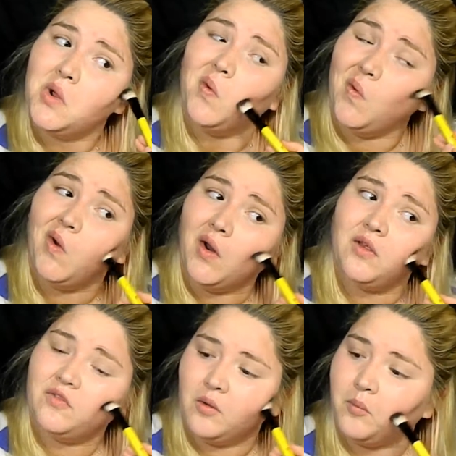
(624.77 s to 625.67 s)
Or
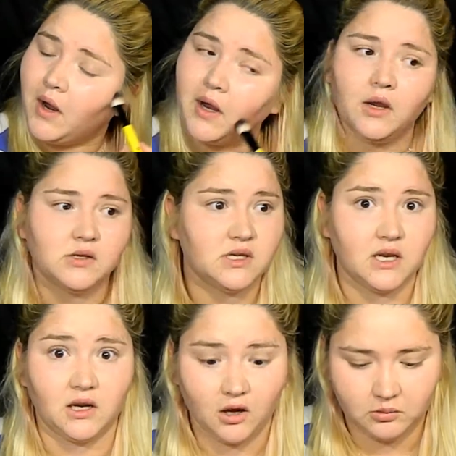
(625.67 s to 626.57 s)
they're from my City
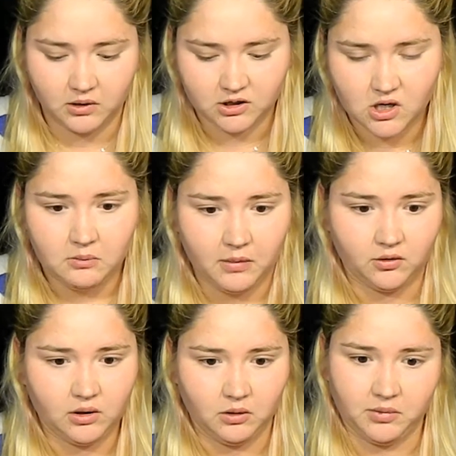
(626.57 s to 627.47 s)
and Color blush, my
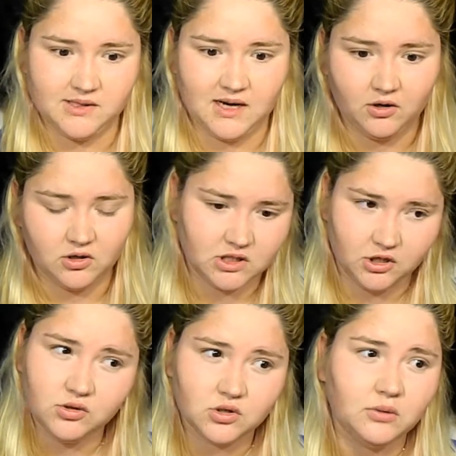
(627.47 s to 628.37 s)
cream one, because I never usually
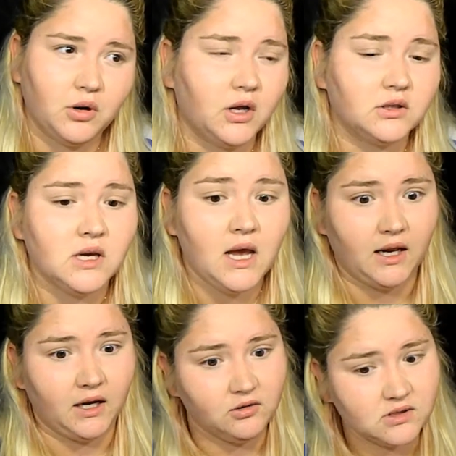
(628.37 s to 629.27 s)
use cream products, and
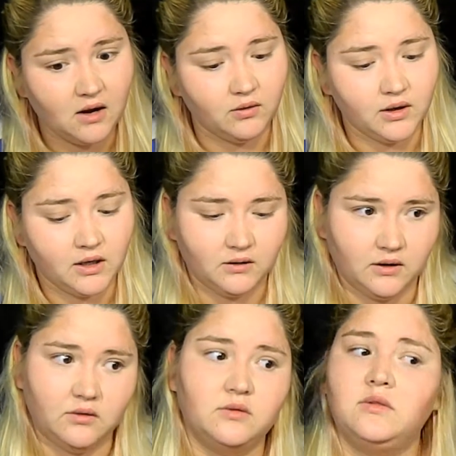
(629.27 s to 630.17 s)
I used that one, and
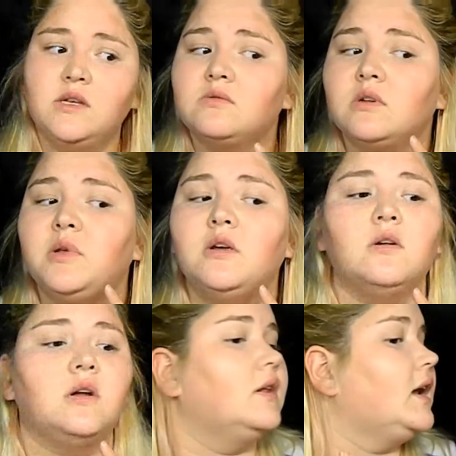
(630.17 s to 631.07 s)
then this one appeared,
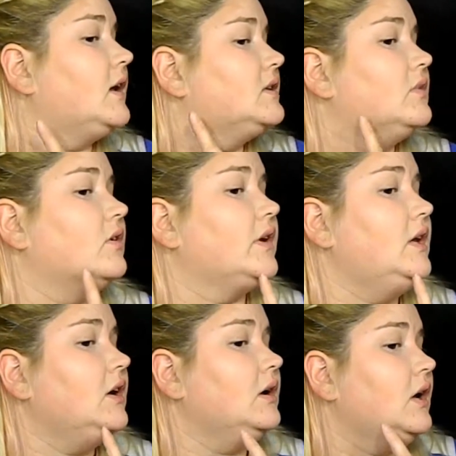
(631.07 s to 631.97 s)
and I had some more over
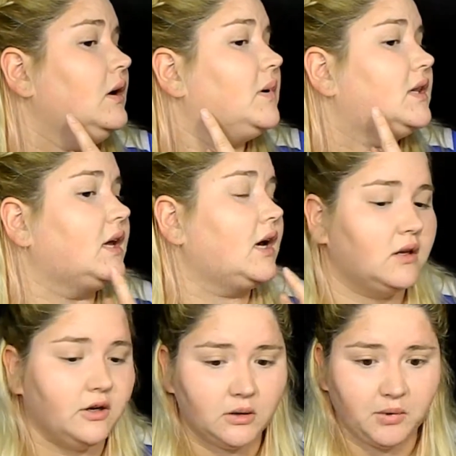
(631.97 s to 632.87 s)
here, but they kind of
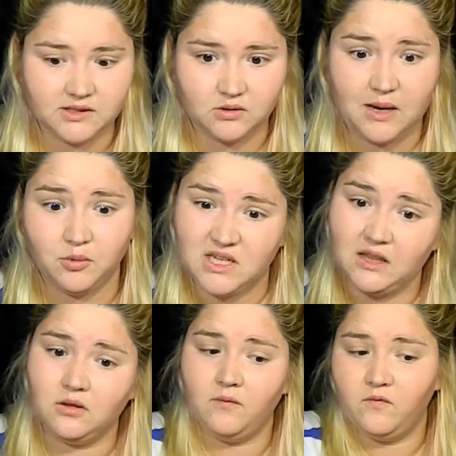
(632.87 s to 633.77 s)
cleared up because I was able to get
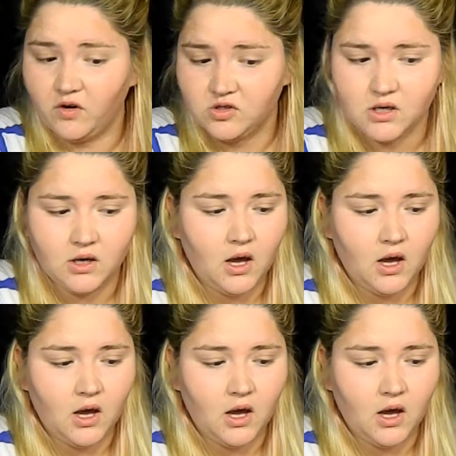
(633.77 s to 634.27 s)
to them first.